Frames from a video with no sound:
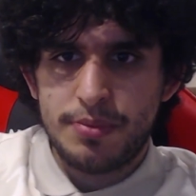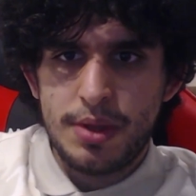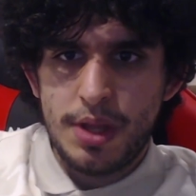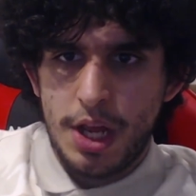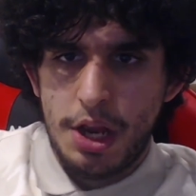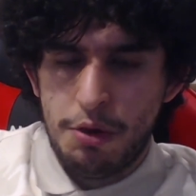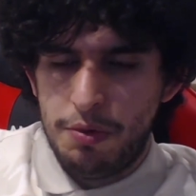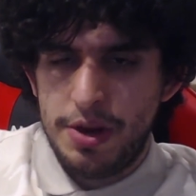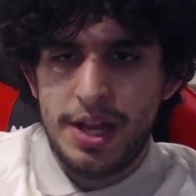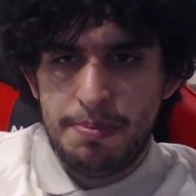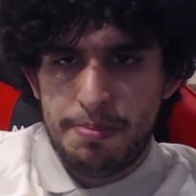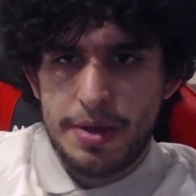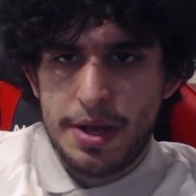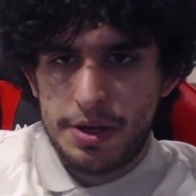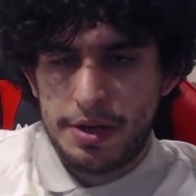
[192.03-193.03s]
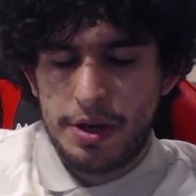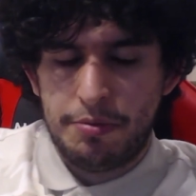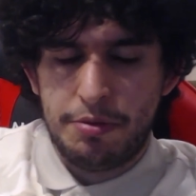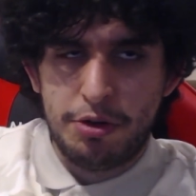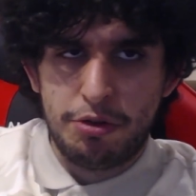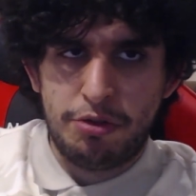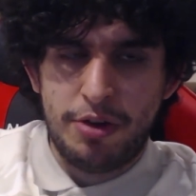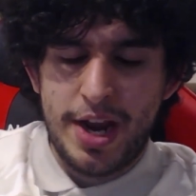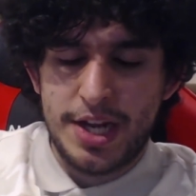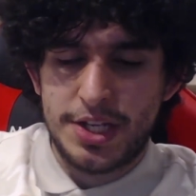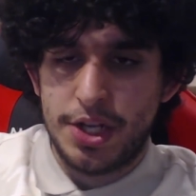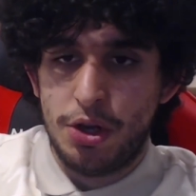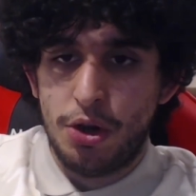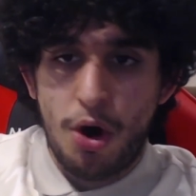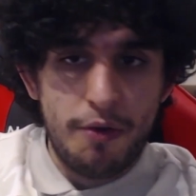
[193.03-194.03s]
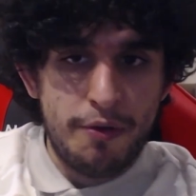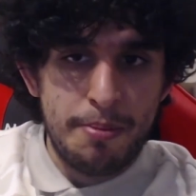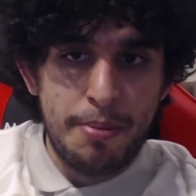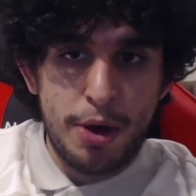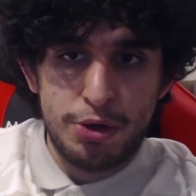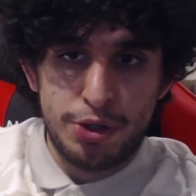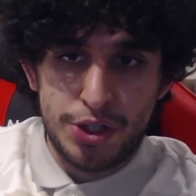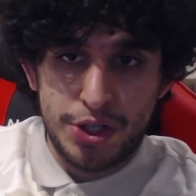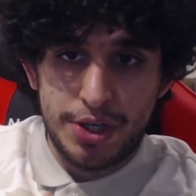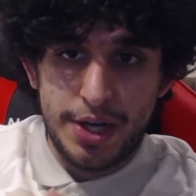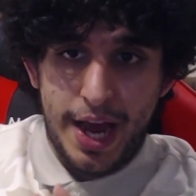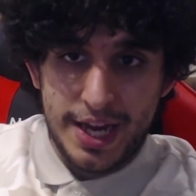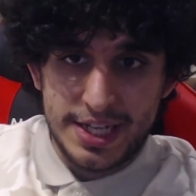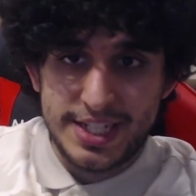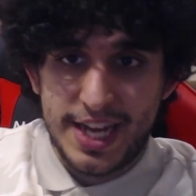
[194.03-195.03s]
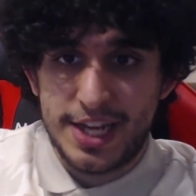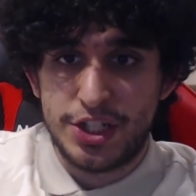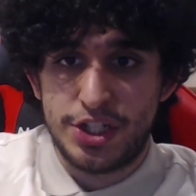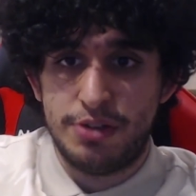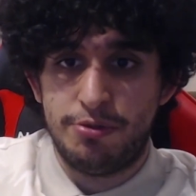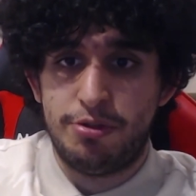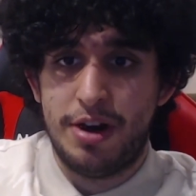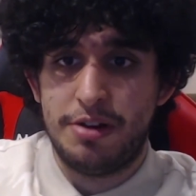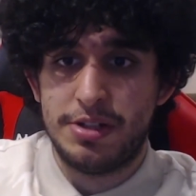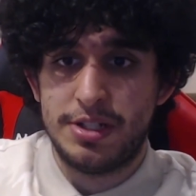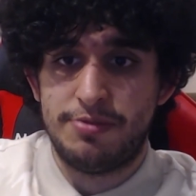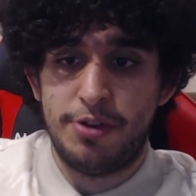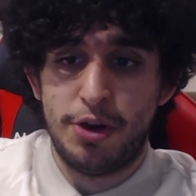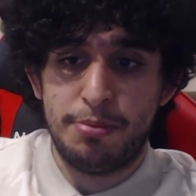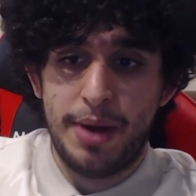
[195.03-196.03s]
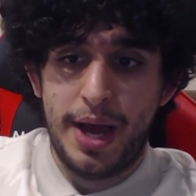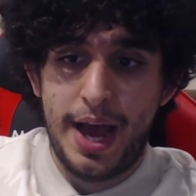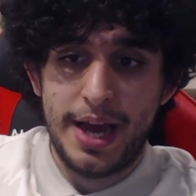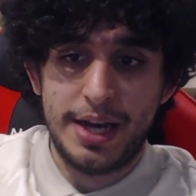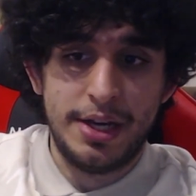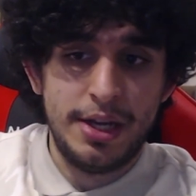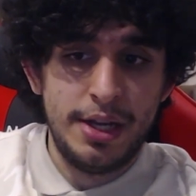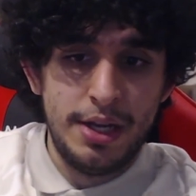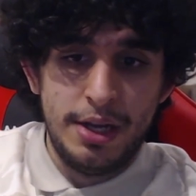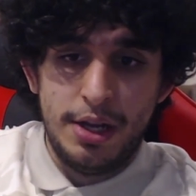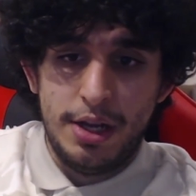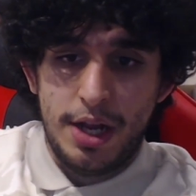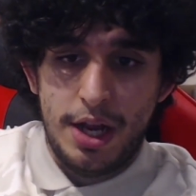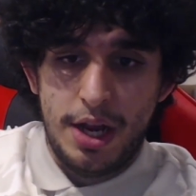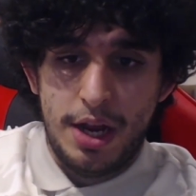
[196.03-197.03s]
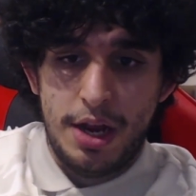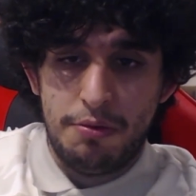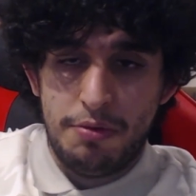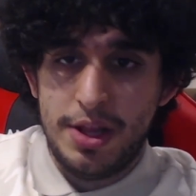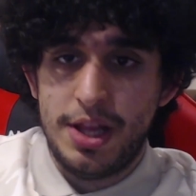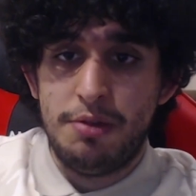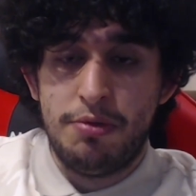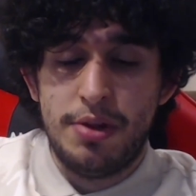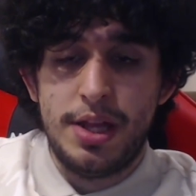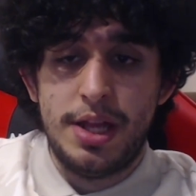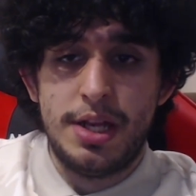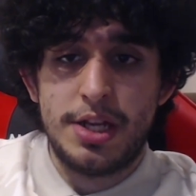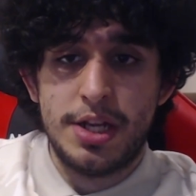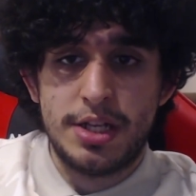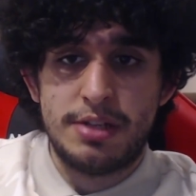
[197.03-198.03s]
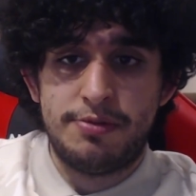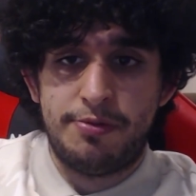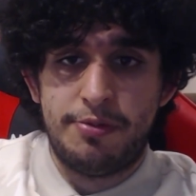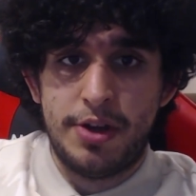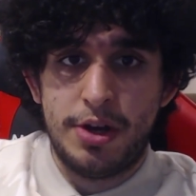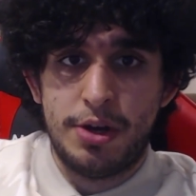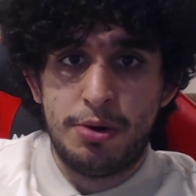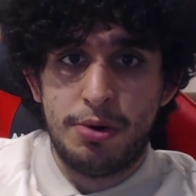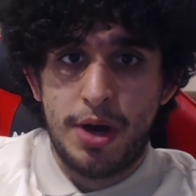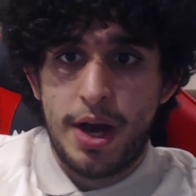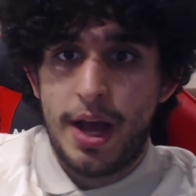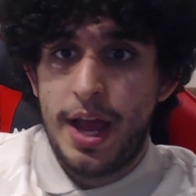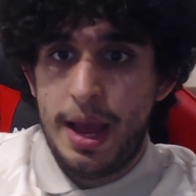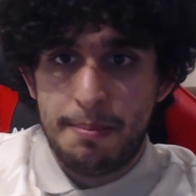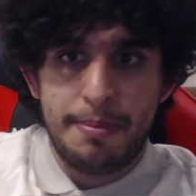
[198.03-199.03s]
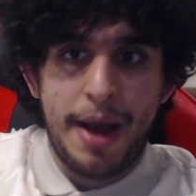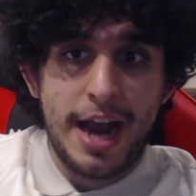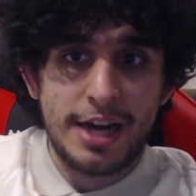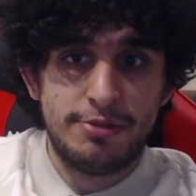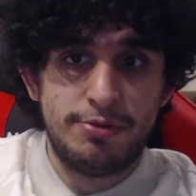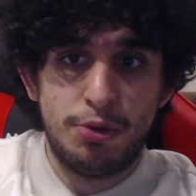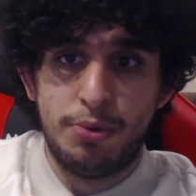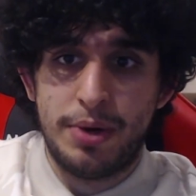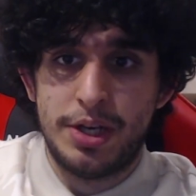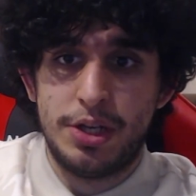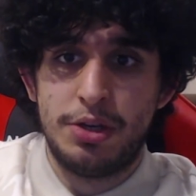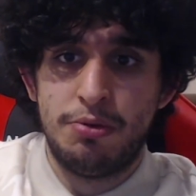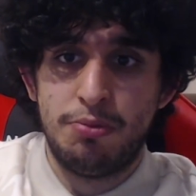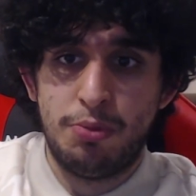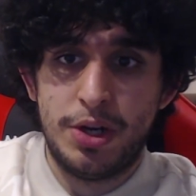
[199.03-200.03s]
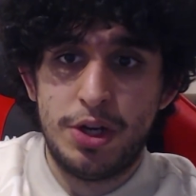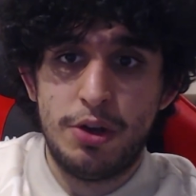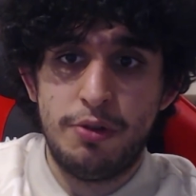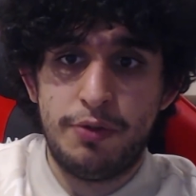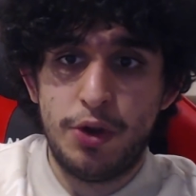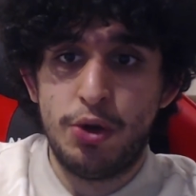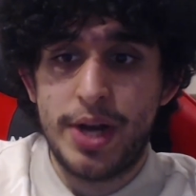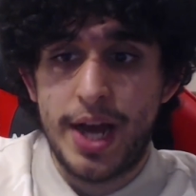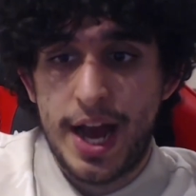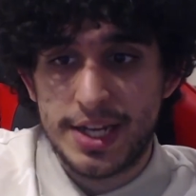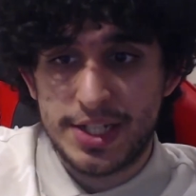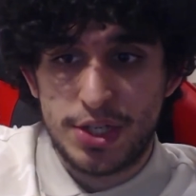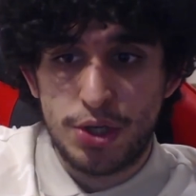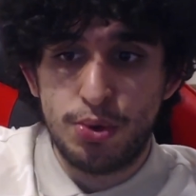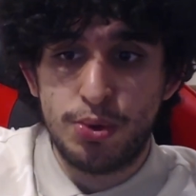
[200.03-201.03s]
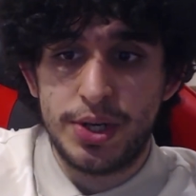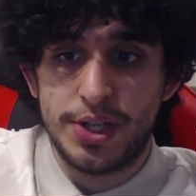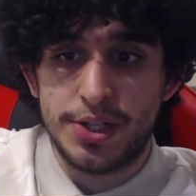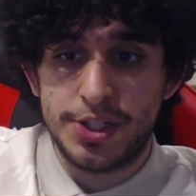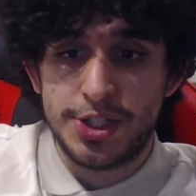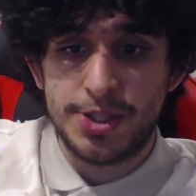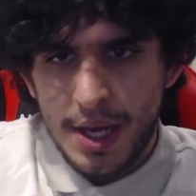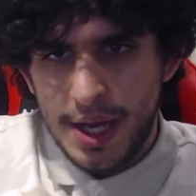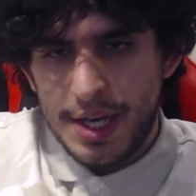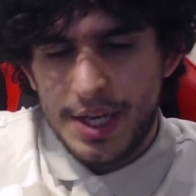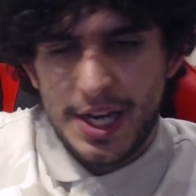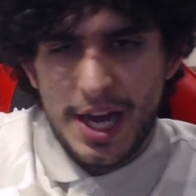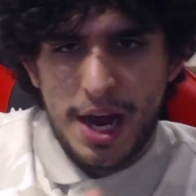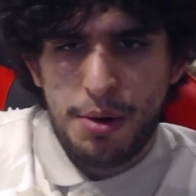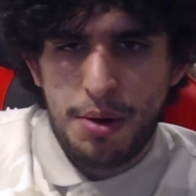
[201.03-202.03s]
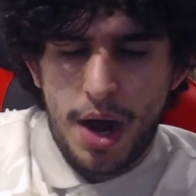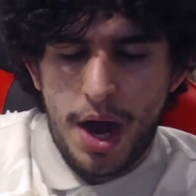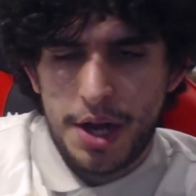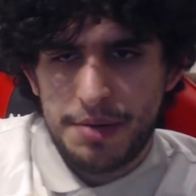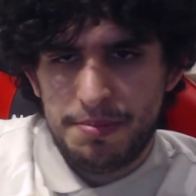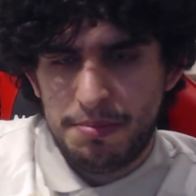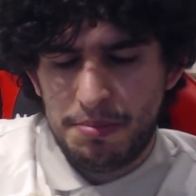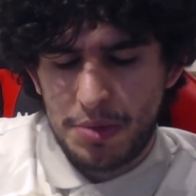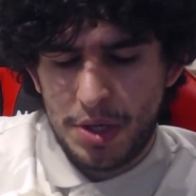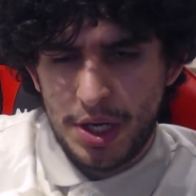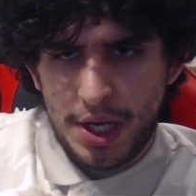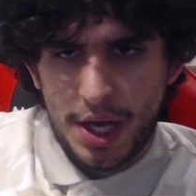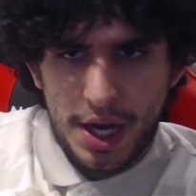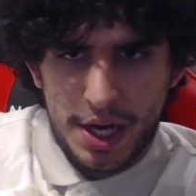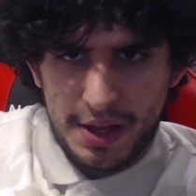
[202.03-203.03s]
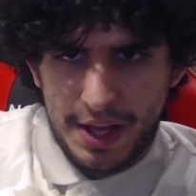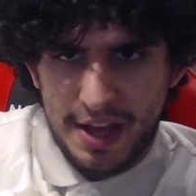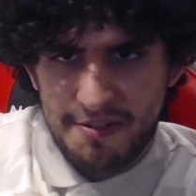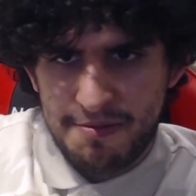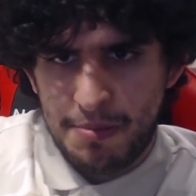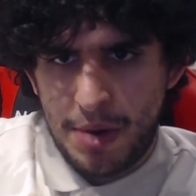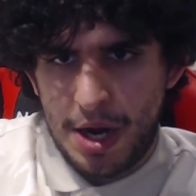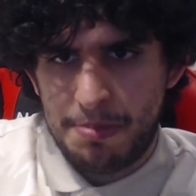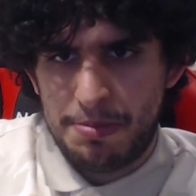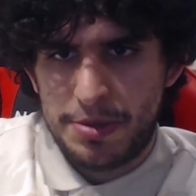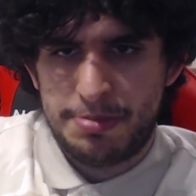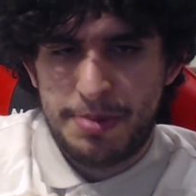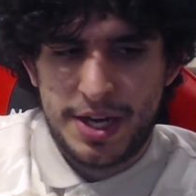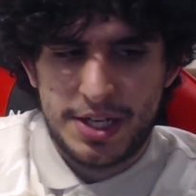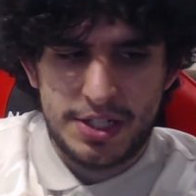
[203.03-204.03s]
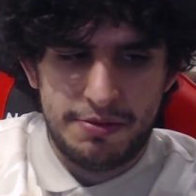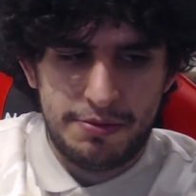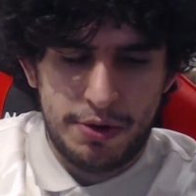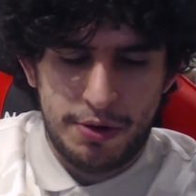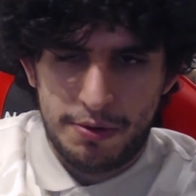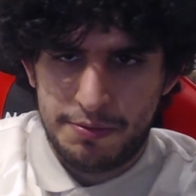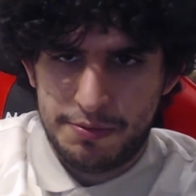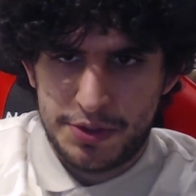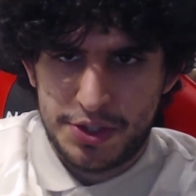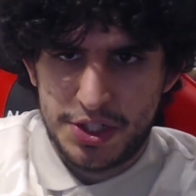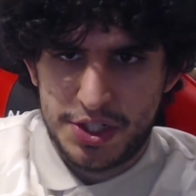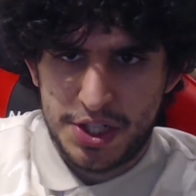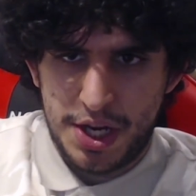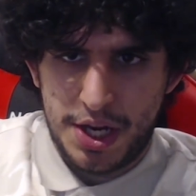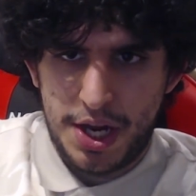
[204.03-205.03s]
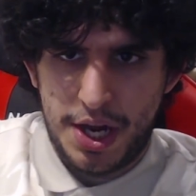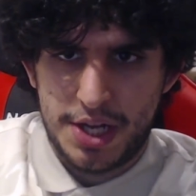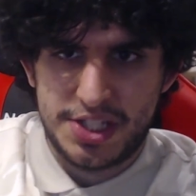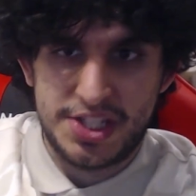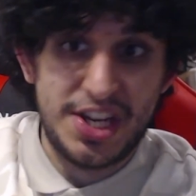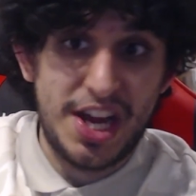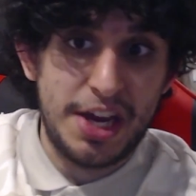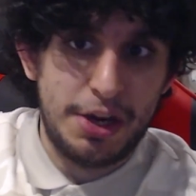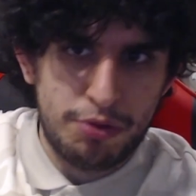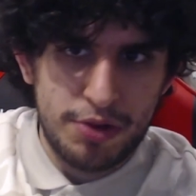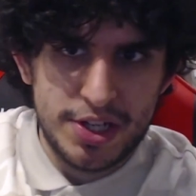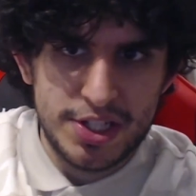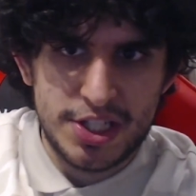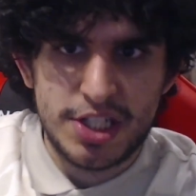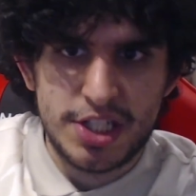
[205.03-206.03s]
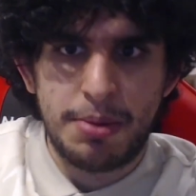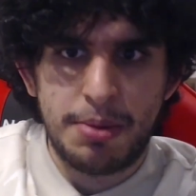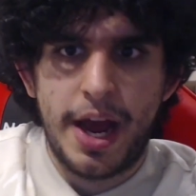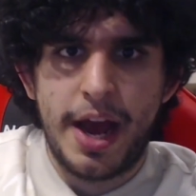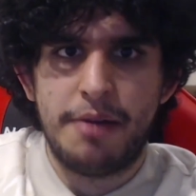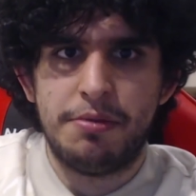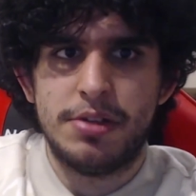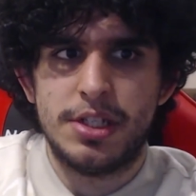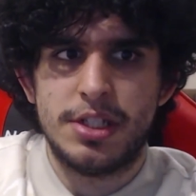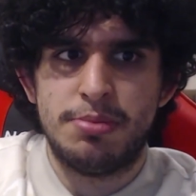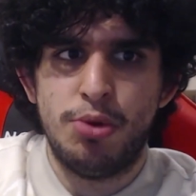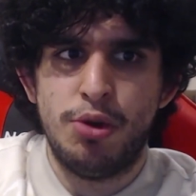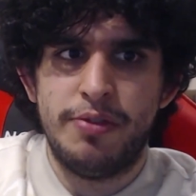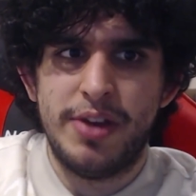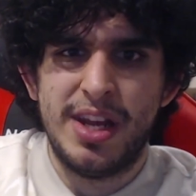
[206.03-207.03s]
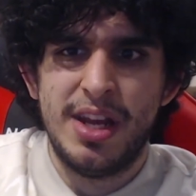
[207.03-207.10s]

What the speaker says: it really creates a lot of emotion and tension throughout this film, and it really, really does feel impactful when you view that as the audience. Now, I'm going to kind of give my perspective of just a slight criticism I have with this movie.